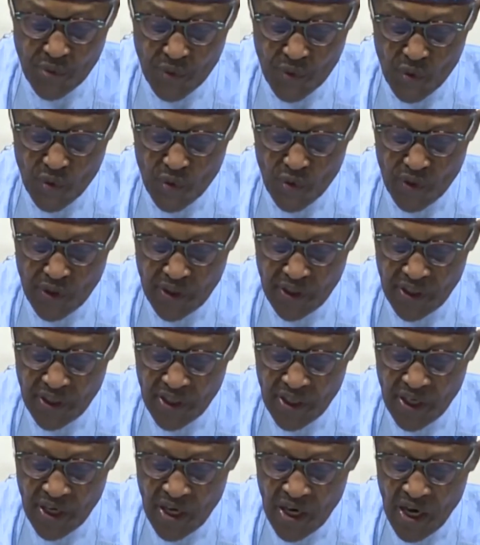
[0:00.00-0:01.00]
schooling
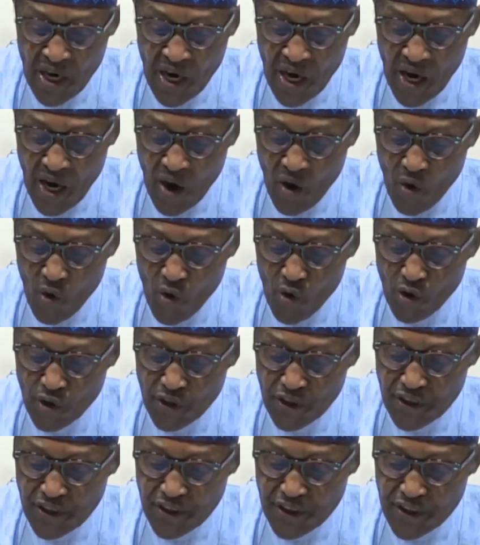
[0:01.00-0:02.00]
are all
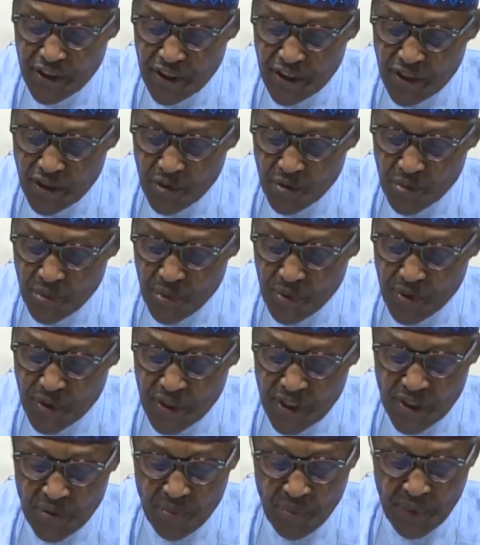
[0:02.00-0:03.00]
initiatives put
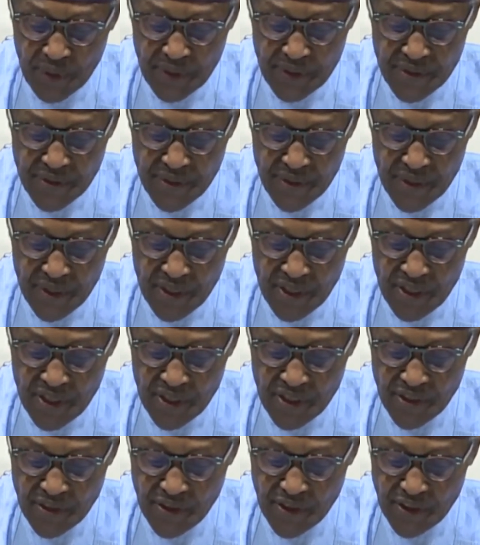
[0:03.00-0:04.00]
in place
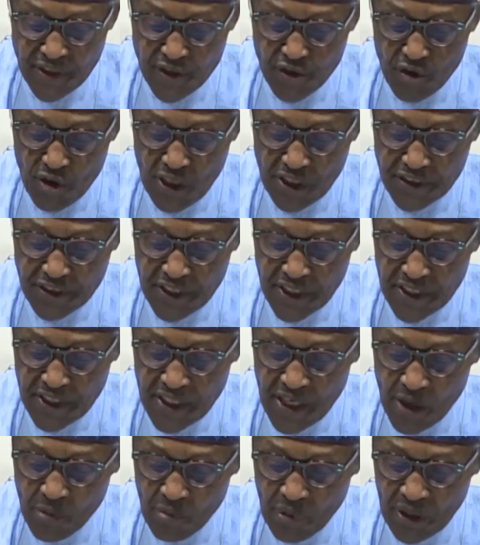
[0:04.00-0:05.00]
to ensure
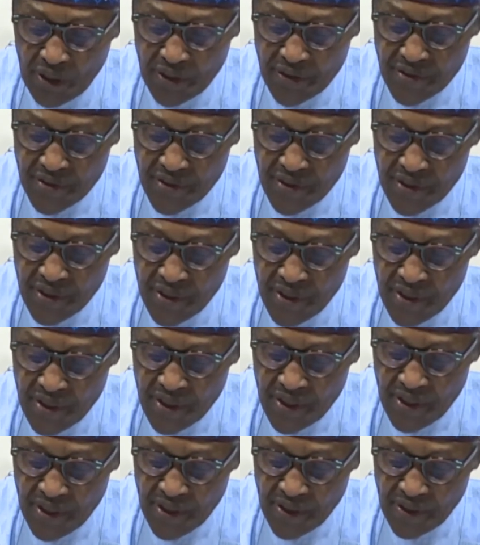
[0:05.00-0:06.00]
gender balance
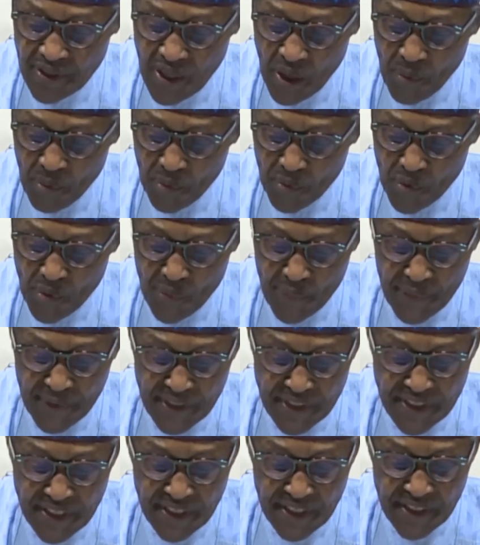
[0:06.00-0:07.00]
in
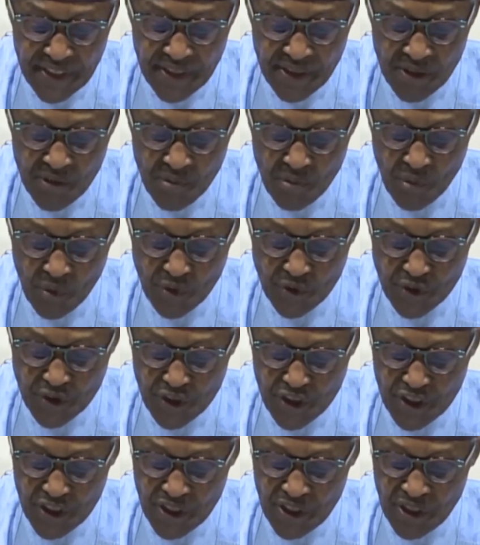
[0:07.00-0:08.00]
appropriately
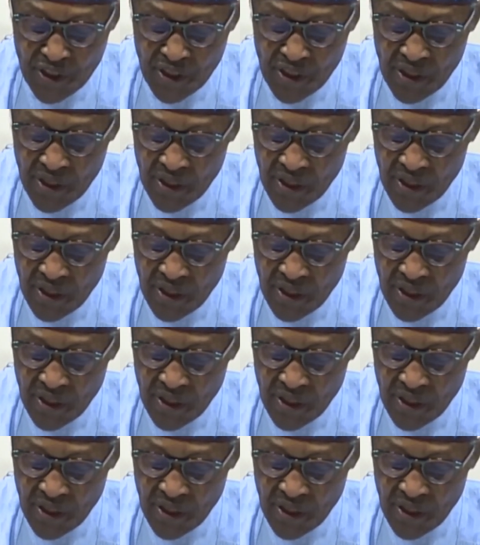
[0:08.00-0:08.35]
positioning